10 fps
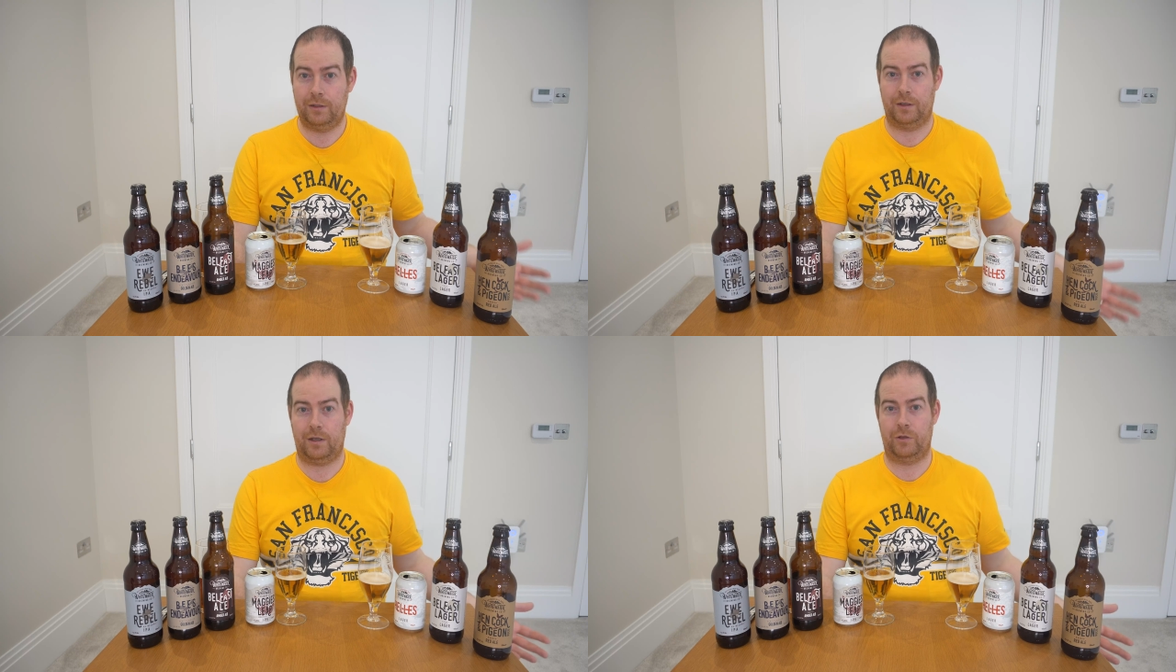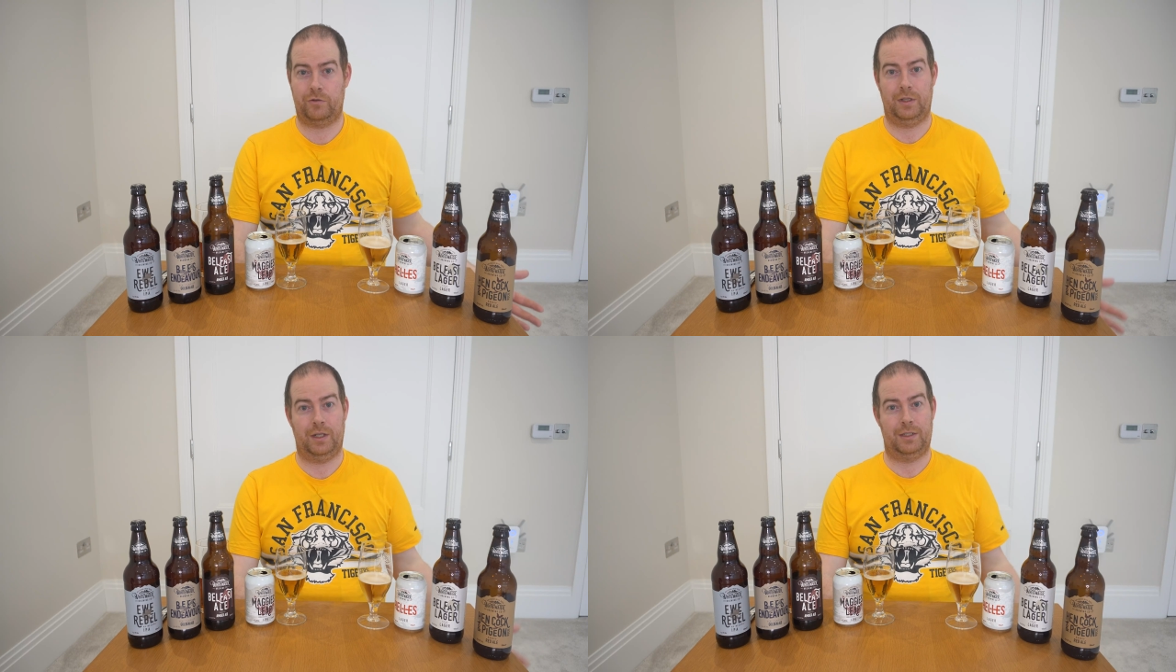in a
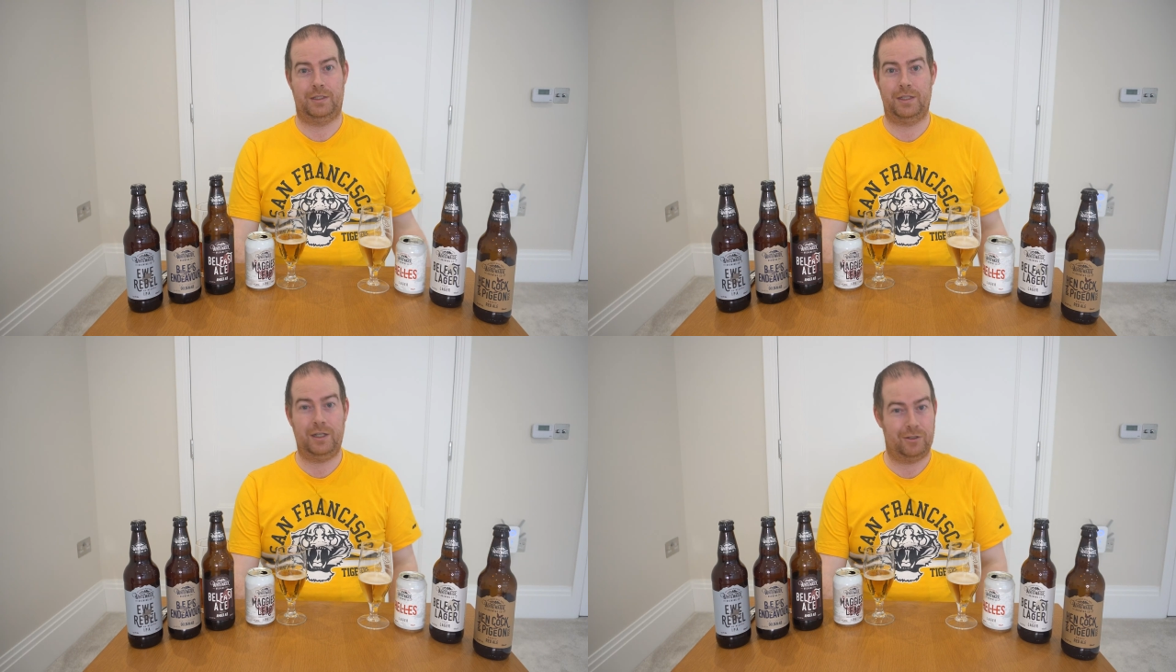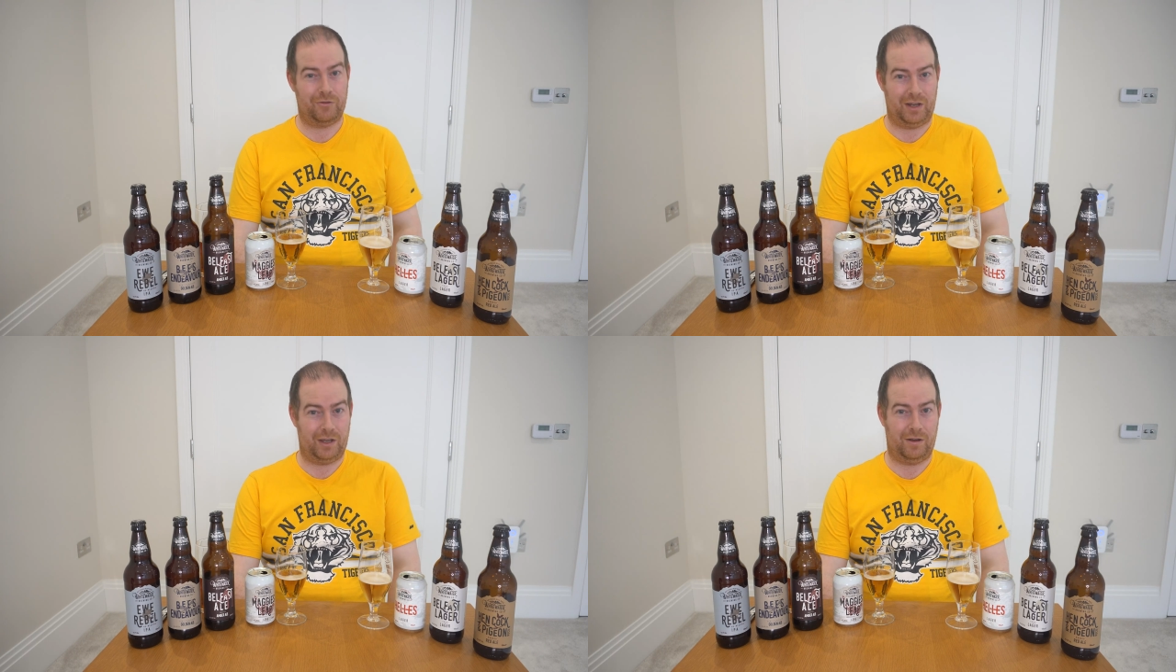country that didn't
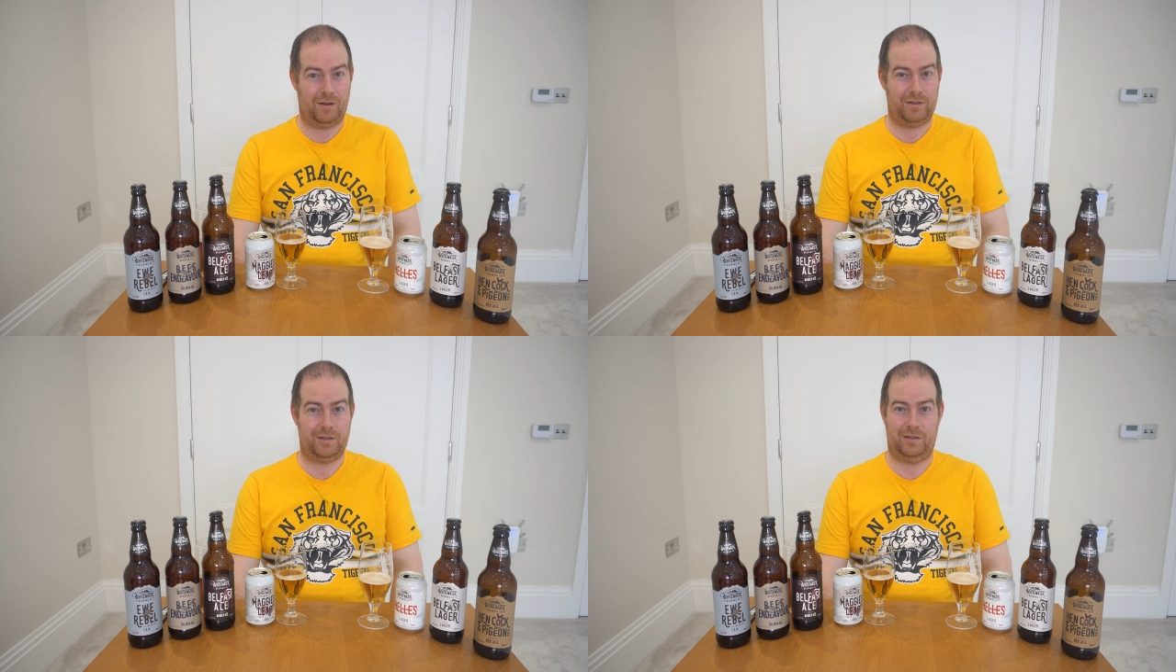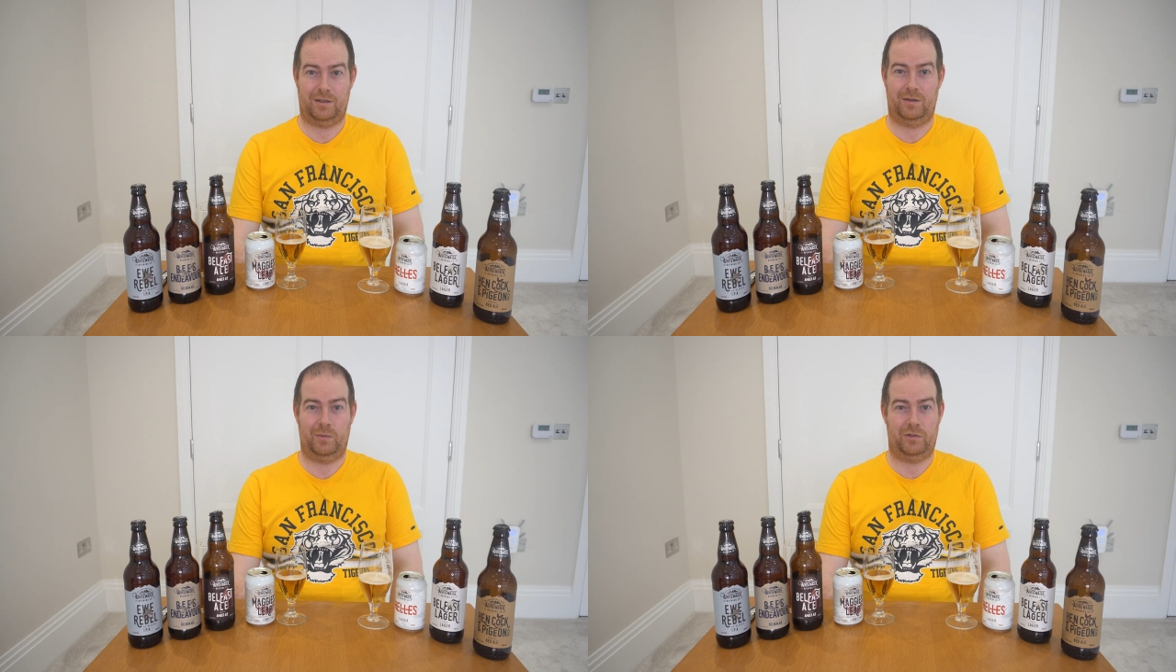drink cask
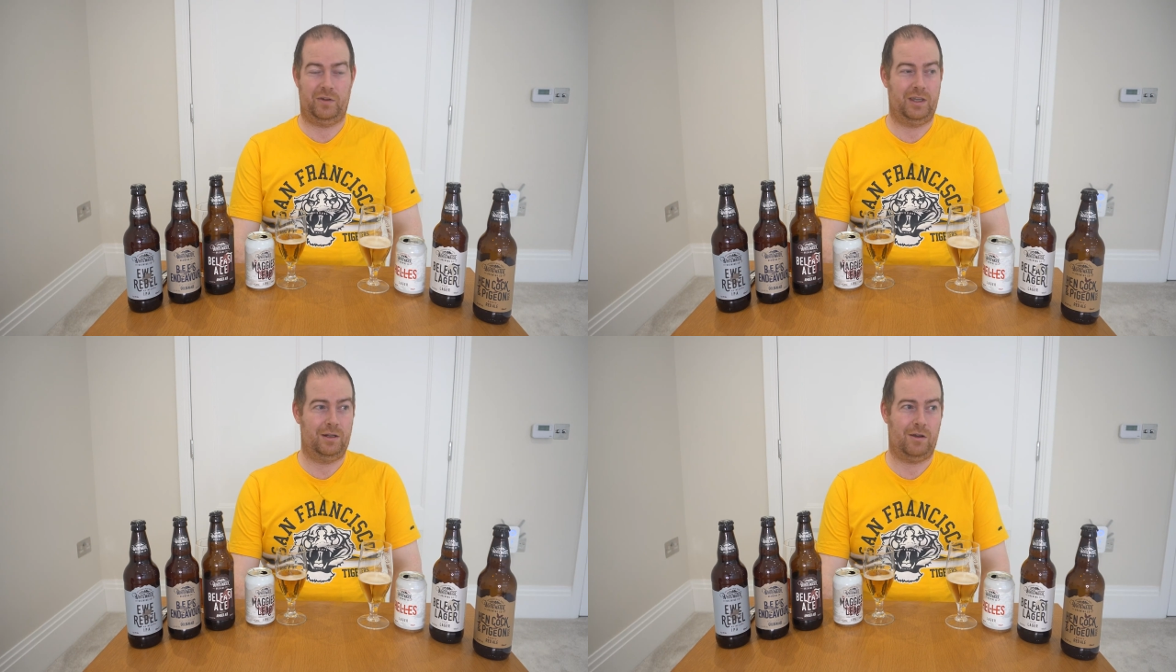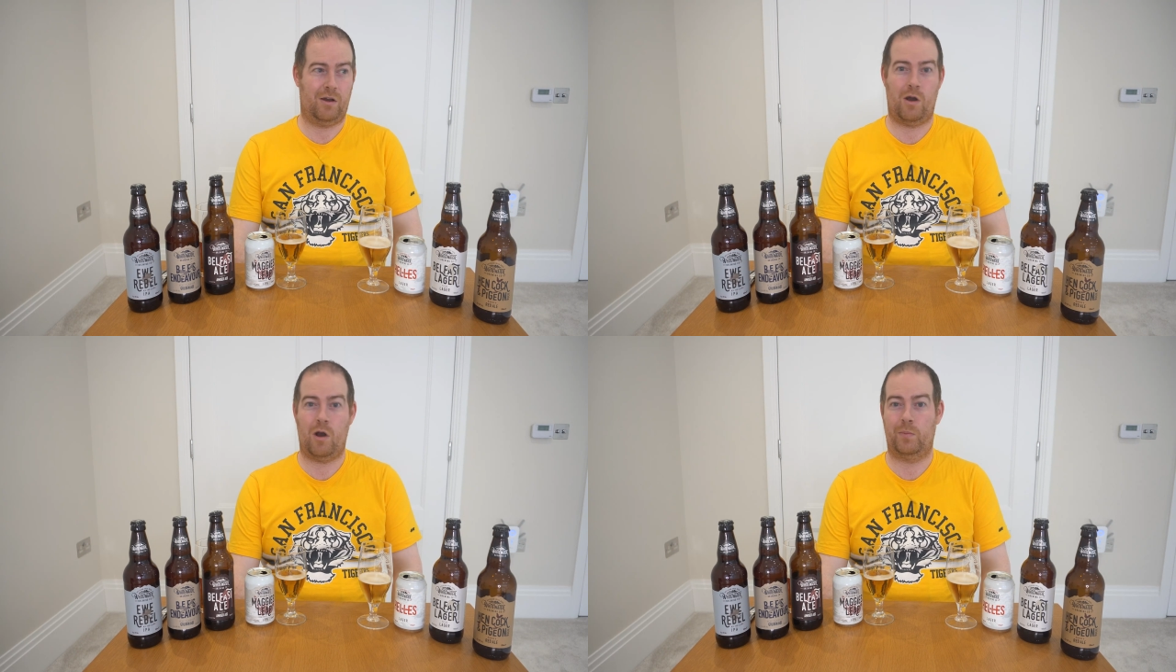and were drinking
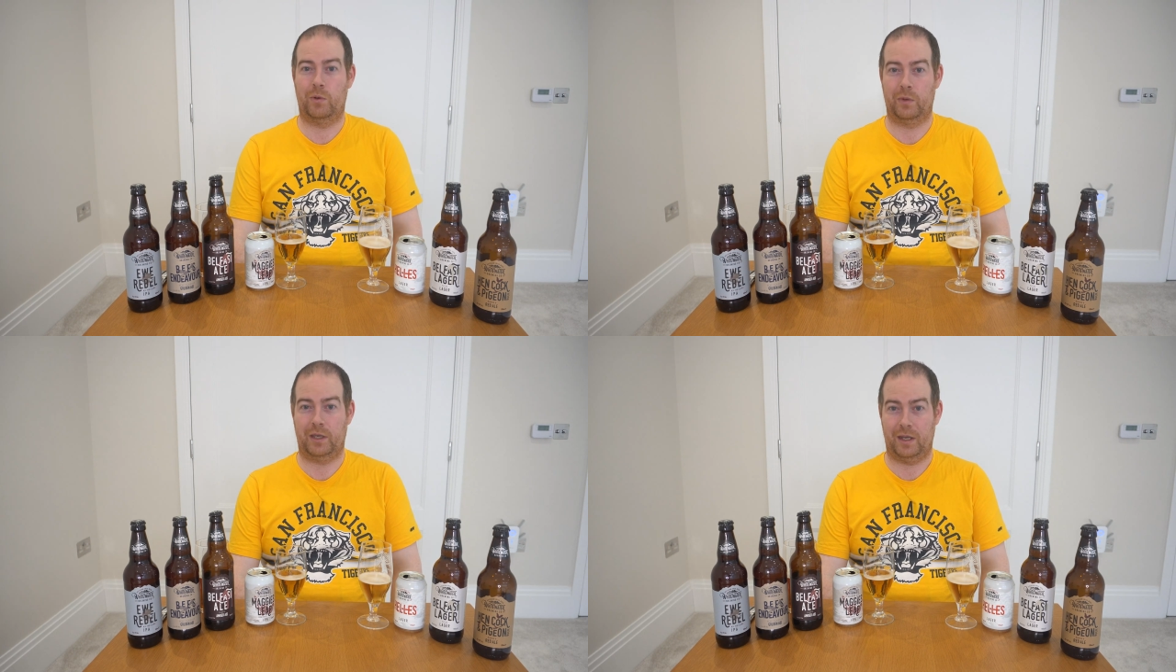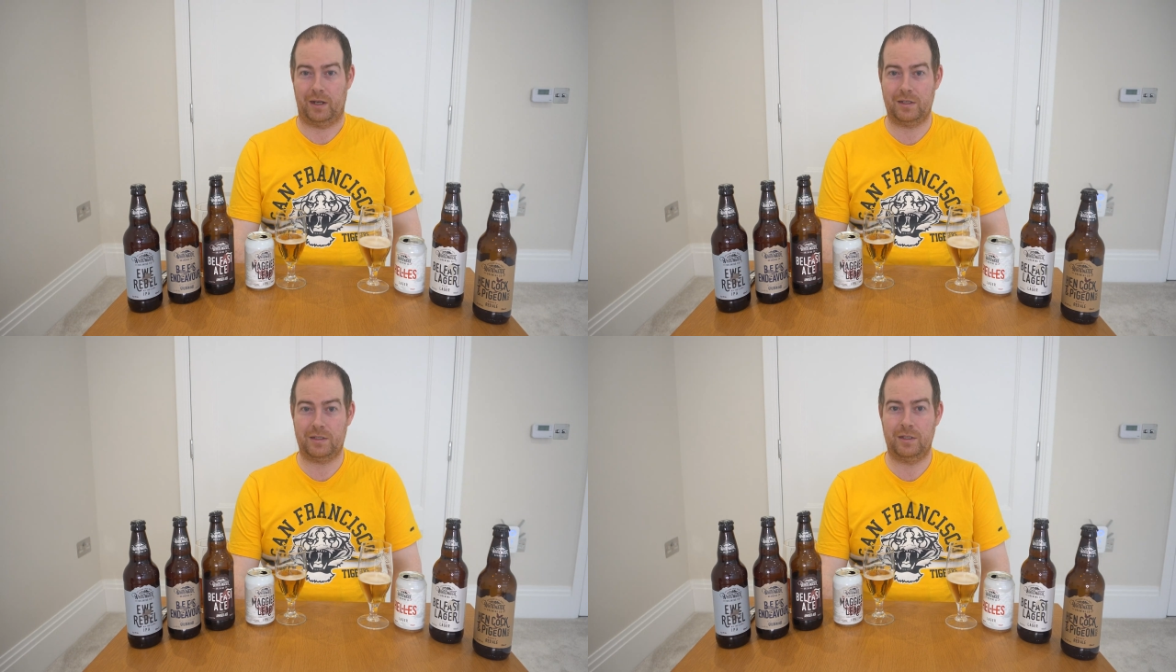Harp or
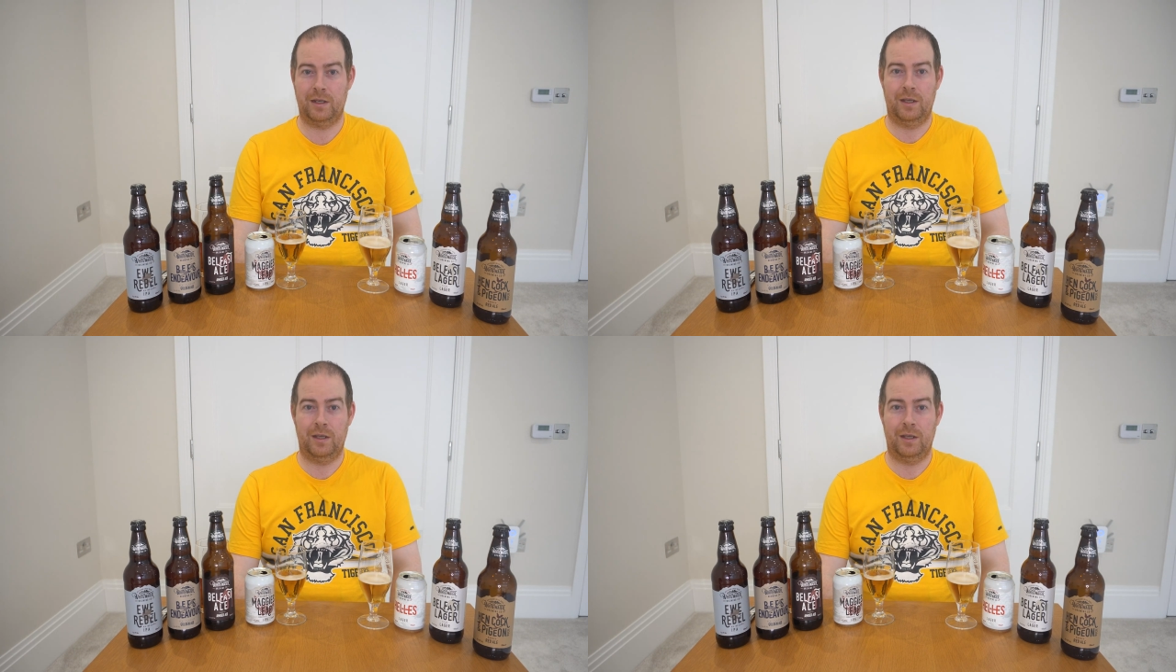Guinness,